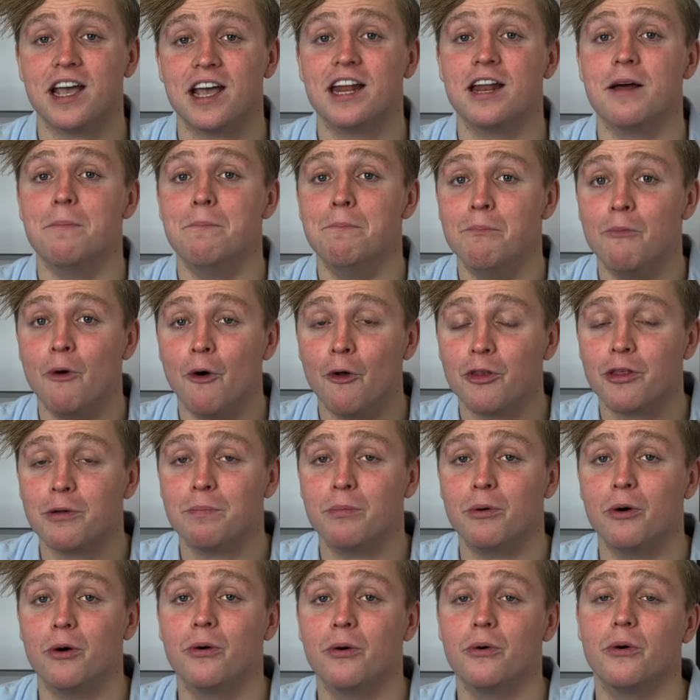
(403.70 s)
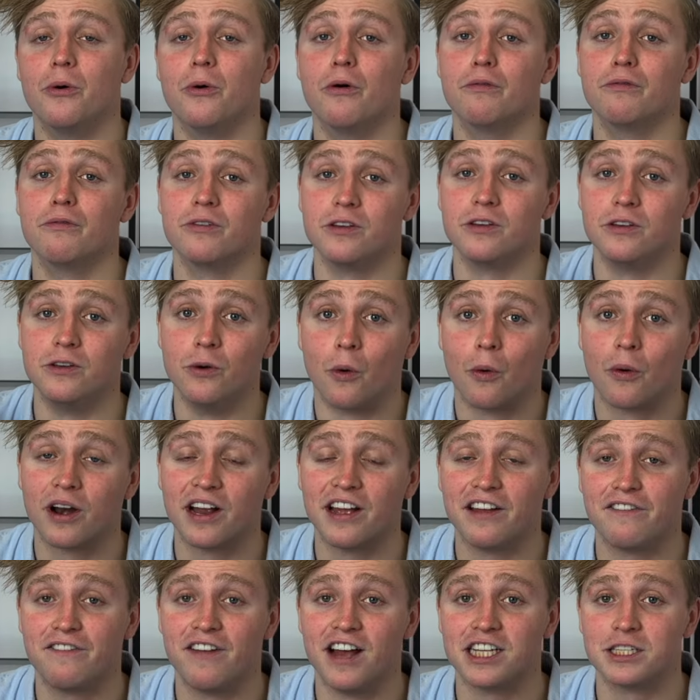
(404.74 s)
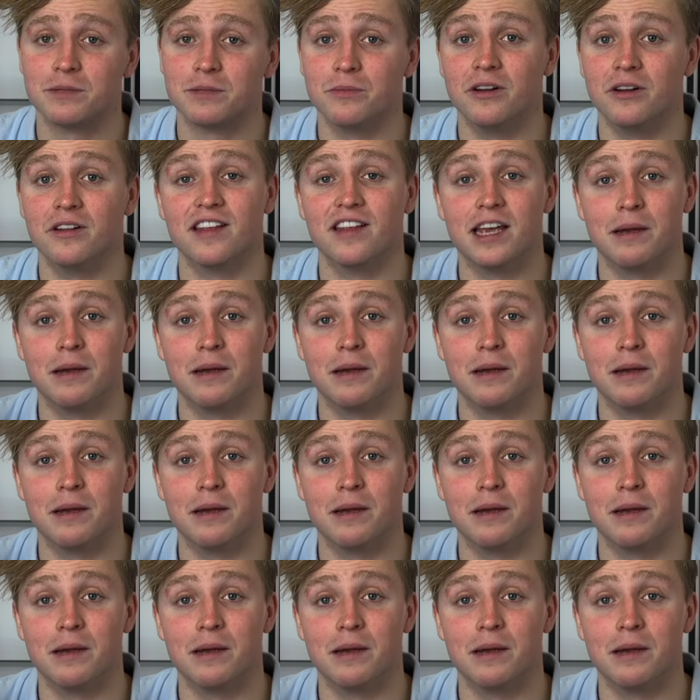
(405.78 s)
in a multiple of your investment